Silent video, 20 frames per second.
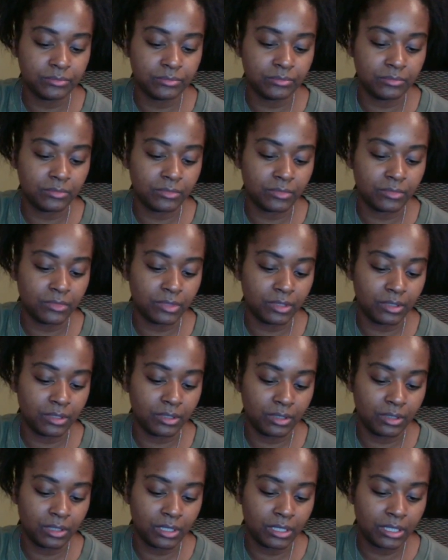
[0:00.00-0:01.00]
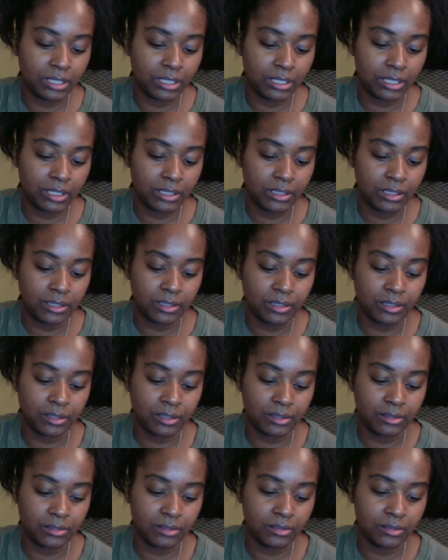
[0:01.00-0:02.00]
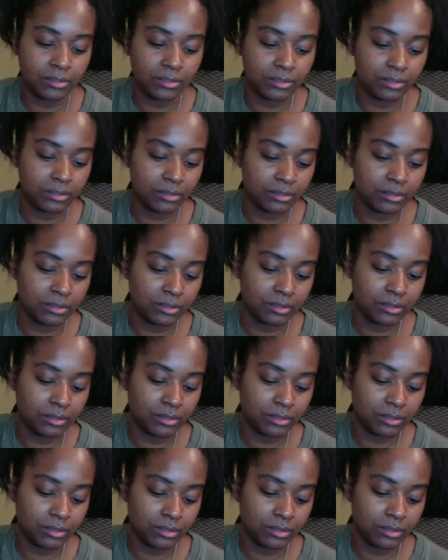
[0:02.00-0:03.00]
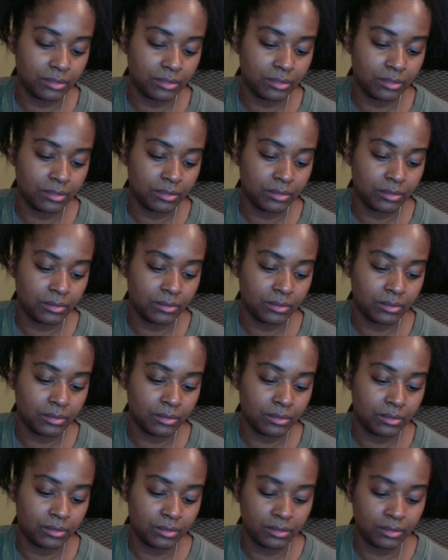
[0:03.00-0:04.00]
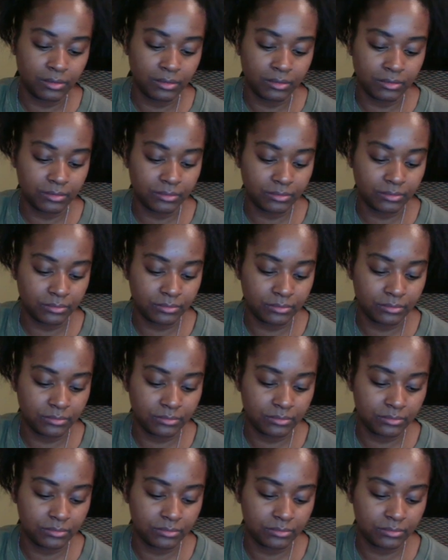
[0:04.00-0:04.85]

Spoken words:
(no one is talking)